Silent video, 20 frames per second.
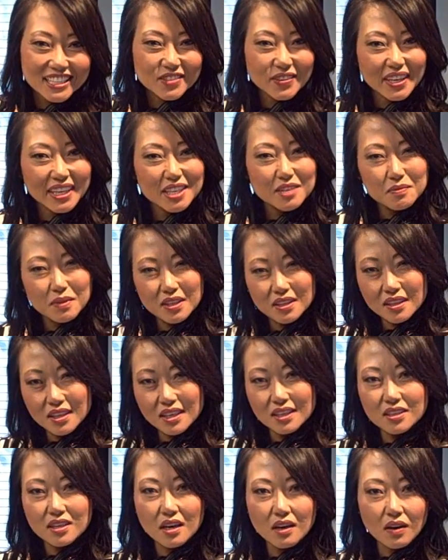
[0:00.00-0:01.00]
Do I admit
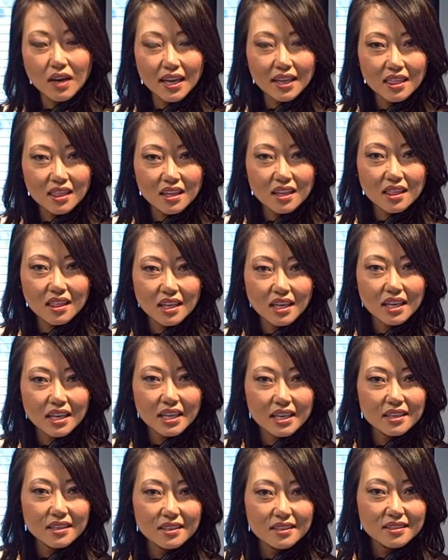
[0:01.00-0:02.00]
that? No, I think that
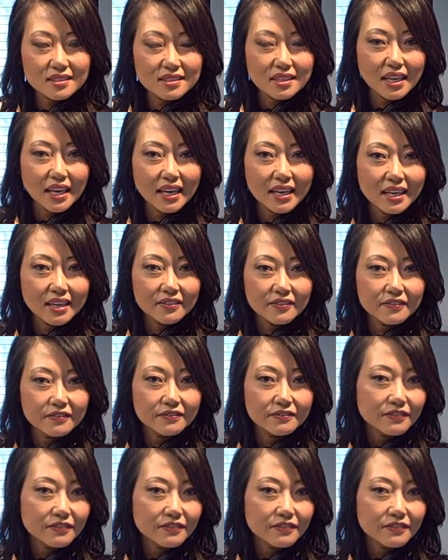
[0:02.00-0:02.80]
it is a